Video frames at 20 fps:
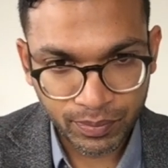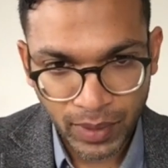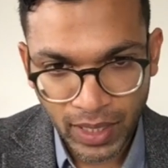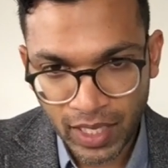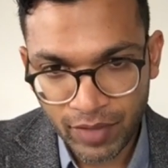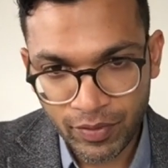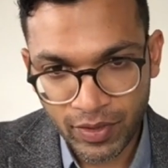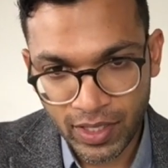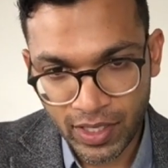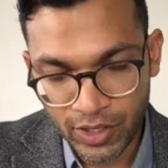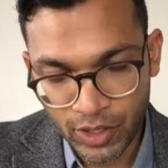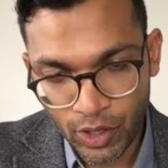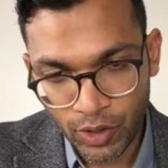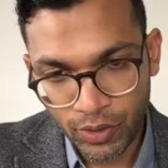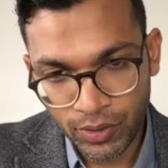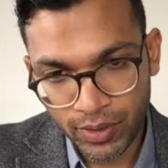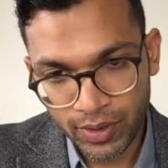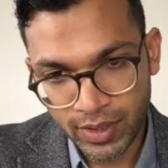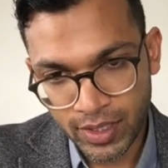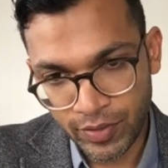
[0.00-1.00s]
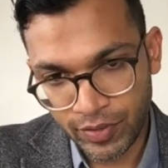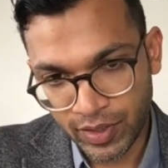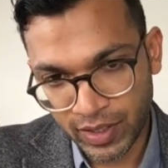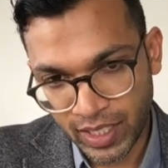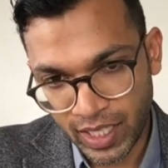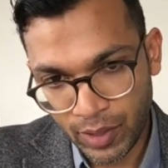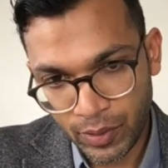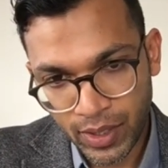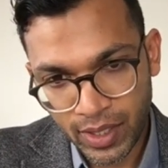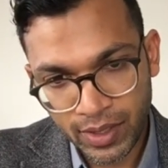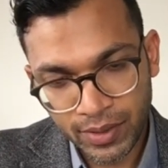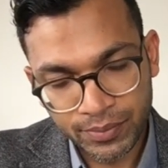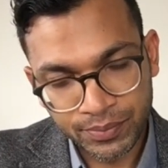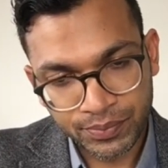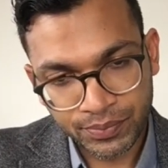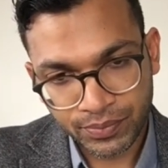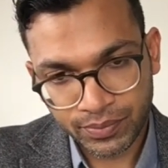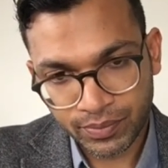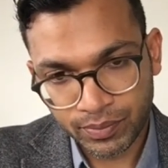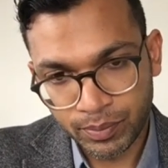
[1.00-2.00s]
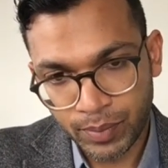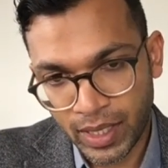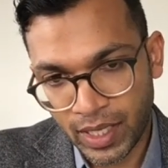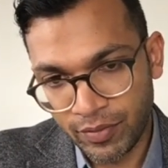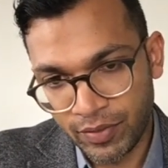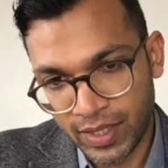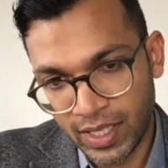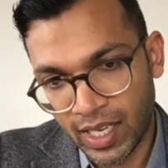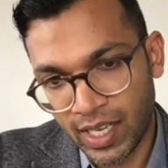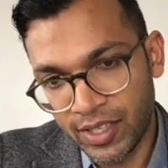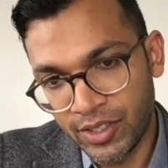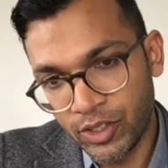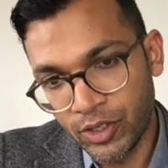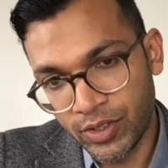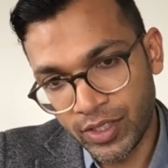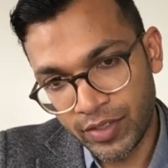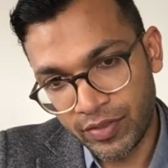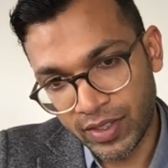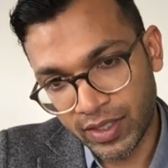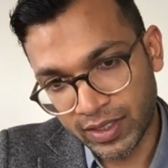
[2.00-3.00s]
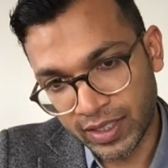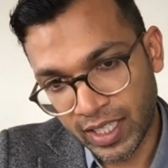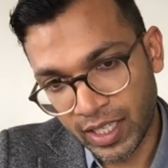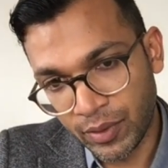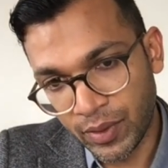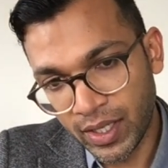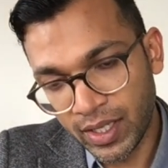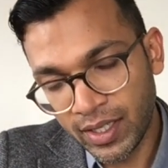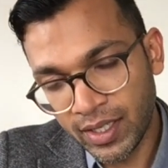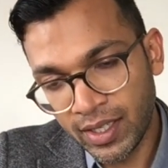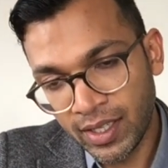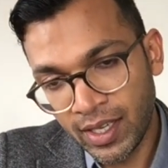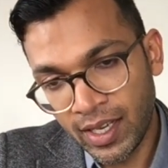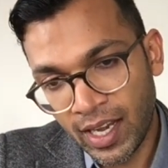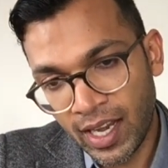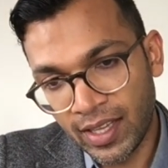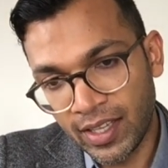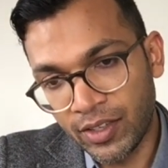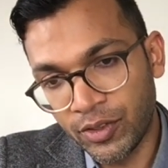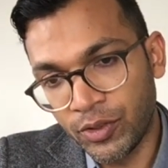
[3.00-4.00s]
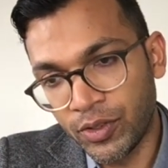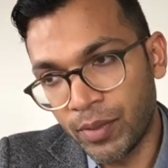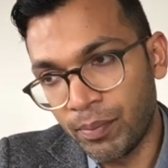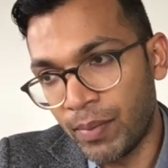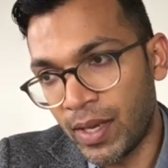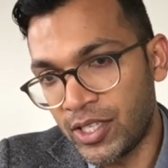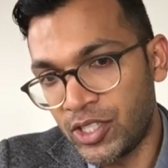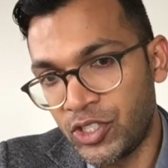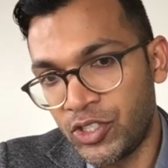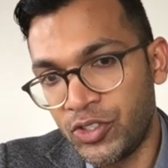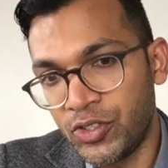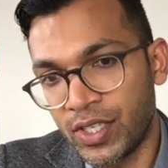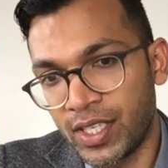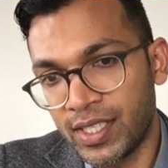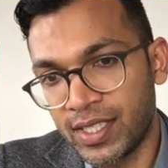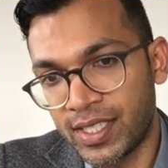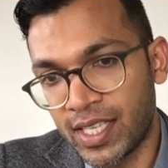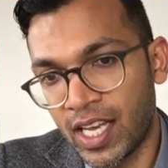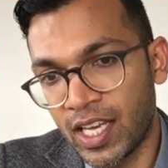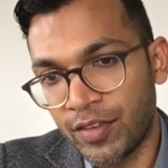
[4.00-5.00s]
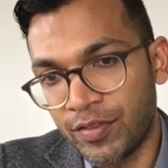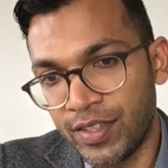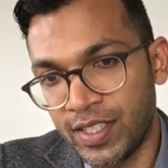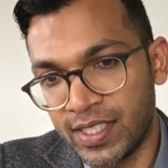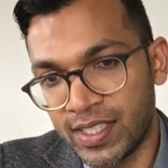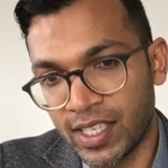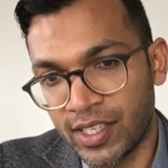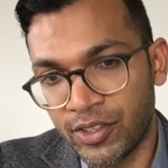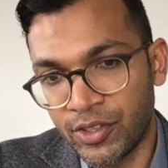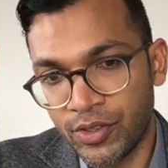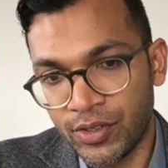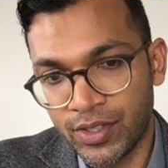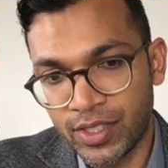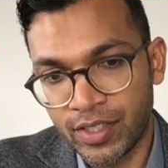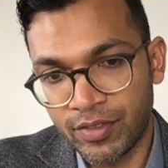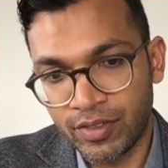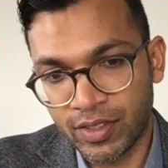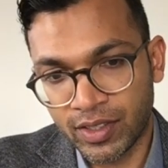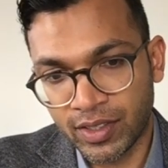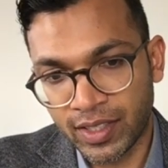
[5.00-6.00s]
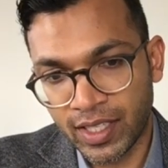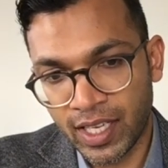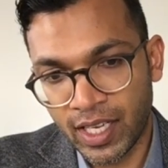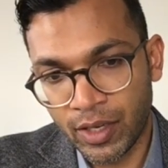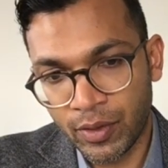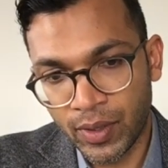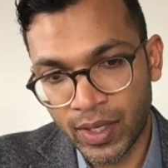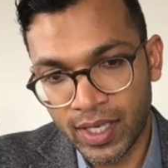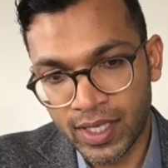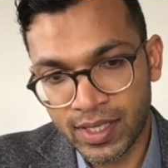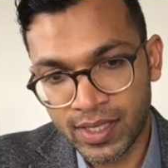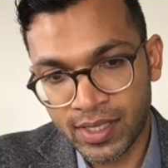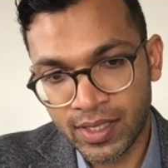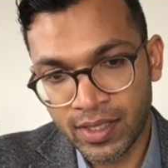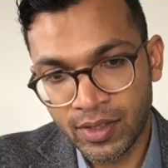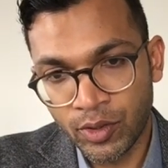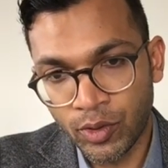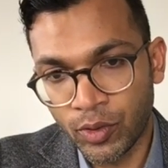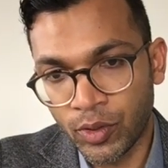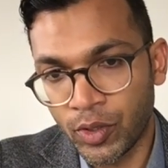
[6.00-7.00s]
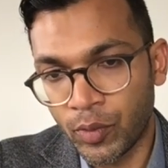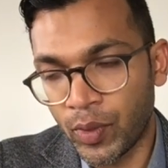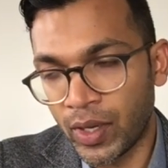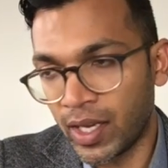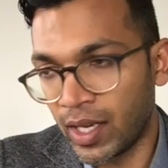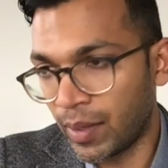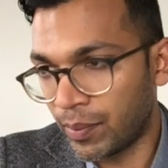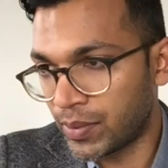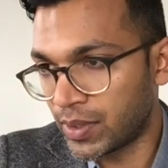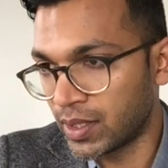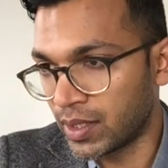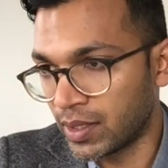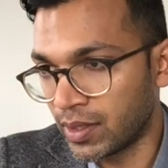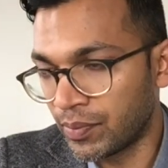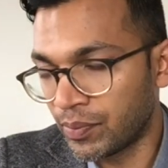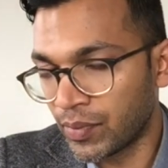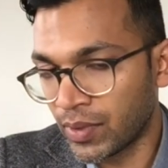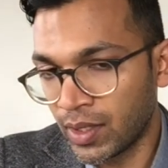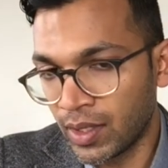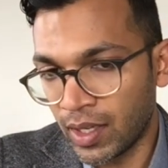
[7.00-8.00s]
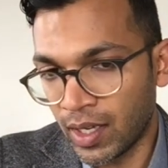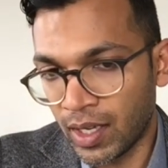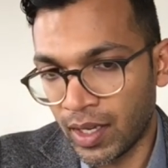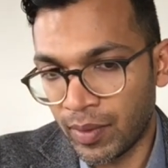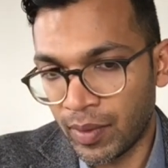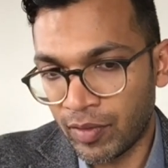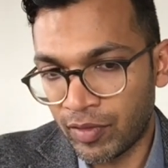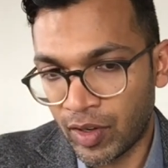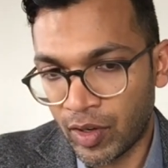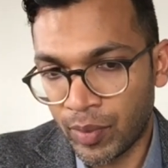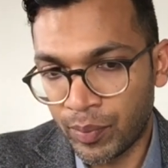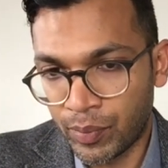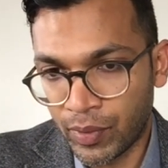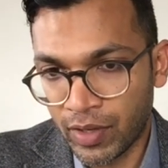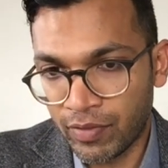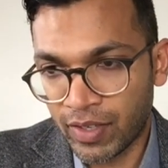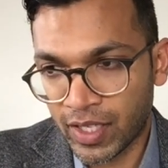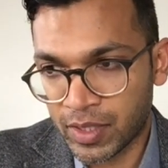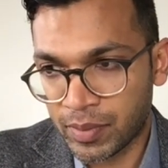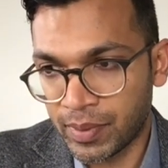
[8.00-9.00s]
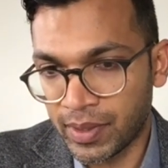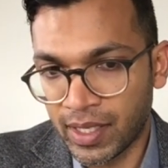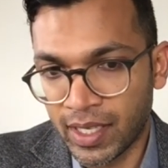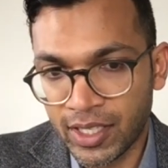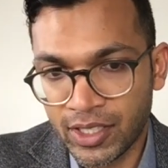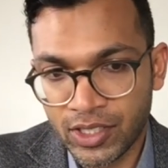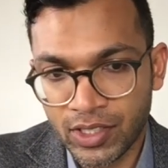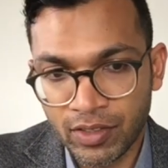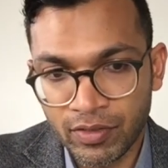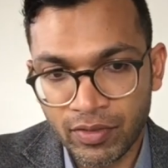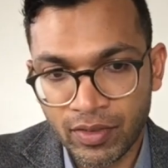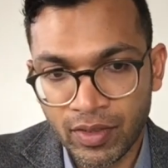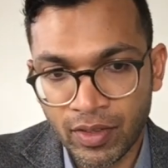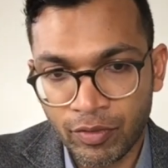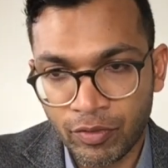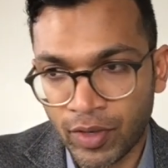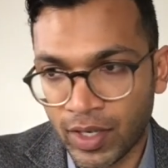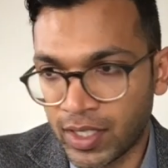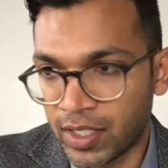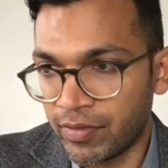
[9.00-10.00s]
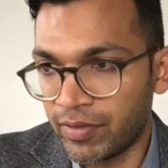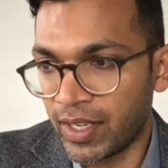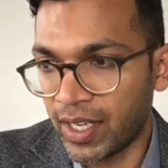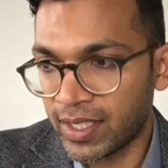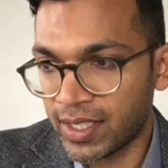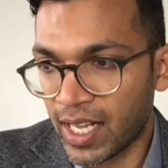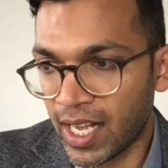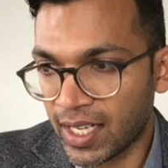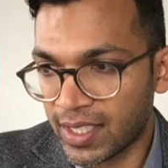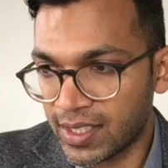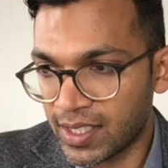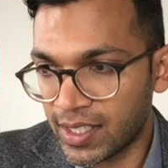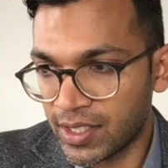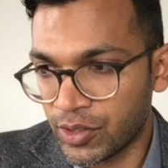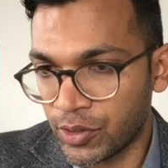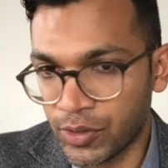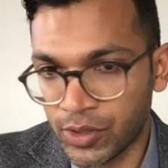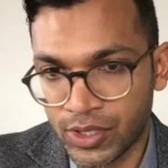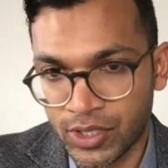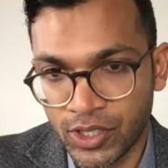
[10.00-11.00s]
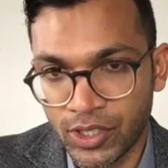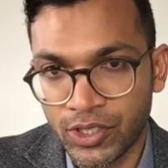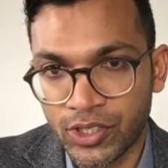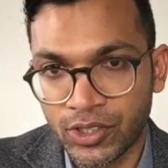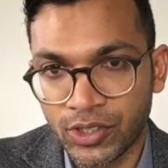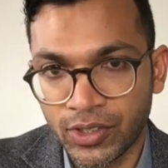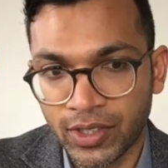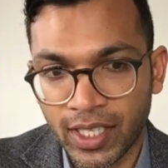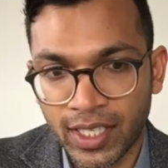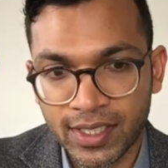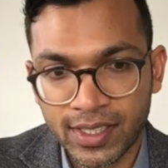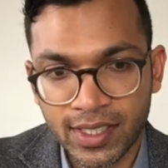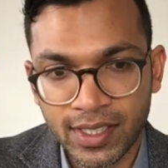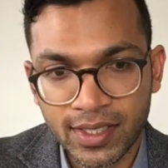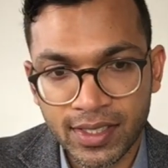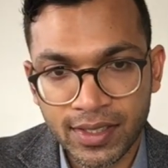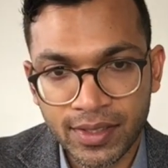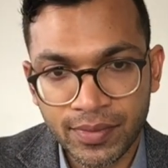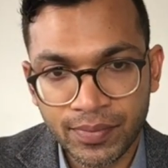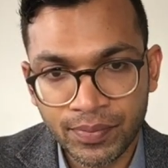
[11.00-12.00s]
plan for the known difficult airway, plan for the unknown difficult airway, and then all the measures you can take for these unknown difficult airways, all the way up to uh, a very brief explanation of the front of neck axis or surgical axis.